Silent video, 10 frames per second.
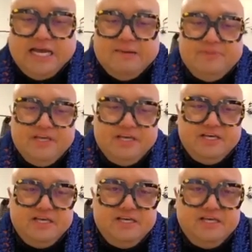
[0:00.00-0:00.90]

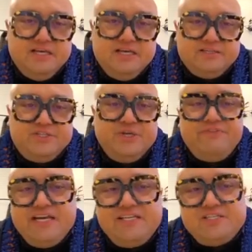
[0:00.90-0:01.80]
The
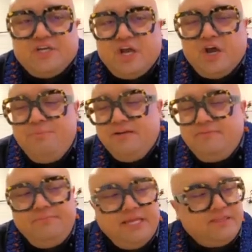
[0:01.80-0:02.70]
survey is still
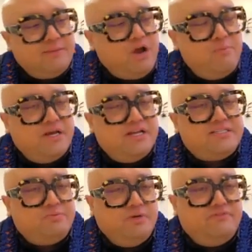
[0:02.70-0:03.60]
open at the
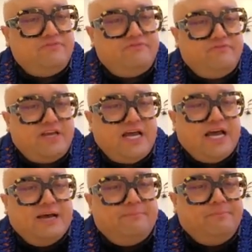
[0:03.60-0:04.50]
moment.
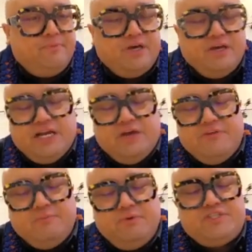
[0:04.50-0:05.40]

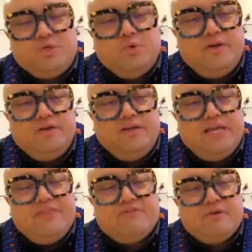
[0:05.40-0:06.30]
That we're still
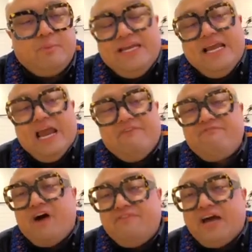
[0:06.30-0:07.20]
gathering. We're nearly at
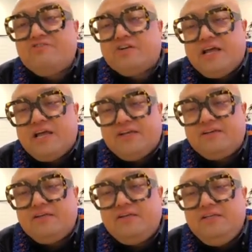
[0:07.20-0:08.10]
500, I
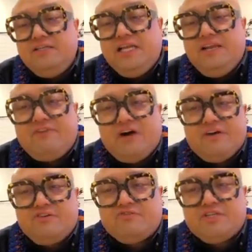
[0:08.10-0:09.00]
think, nearly
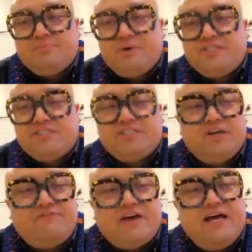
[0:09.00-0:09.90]
500 responses
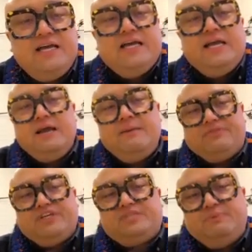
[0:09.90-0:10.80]
so far.
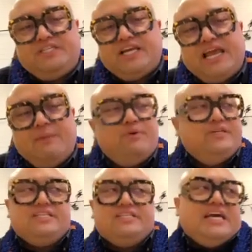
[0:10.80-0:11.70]
But this particular
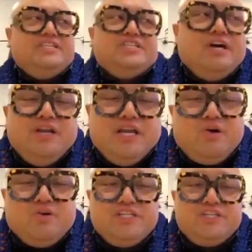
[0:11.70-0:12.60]
presentation only
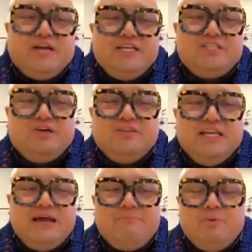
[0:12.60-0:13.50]
concentrates on
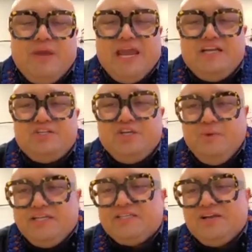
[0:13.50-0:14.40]
the number we had 2
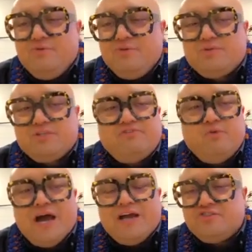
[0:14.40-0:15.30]
weeks ago, which was
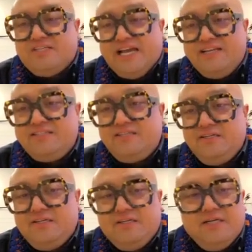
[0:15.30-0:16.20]
408.
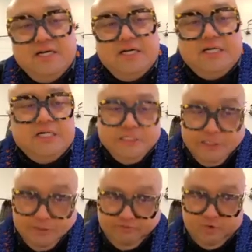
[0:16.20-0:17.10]

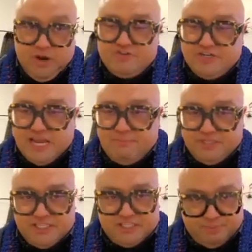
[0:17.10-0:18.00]
408
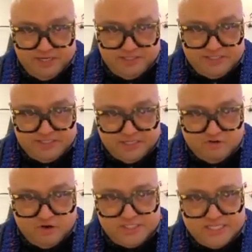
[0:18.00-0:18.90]
participants
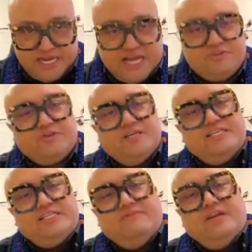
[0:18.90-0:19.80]
across the
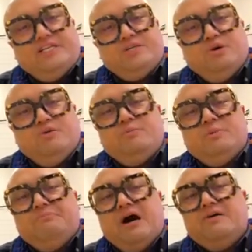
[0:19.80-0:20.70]
country, 72 of
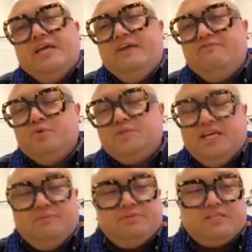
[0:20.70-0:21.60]
whom are Māori,
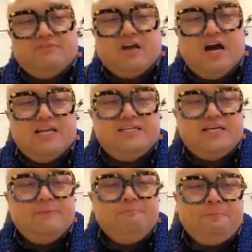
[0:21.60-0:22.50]
14 Pacific
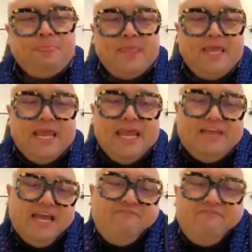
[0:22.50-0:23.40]
Islander,
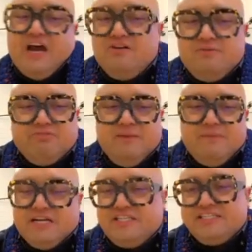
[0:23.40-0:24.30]
and they found pretty
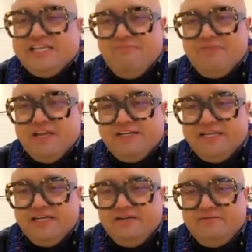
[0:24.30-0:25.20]
much the same
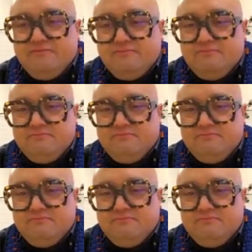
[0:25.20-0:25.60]
things that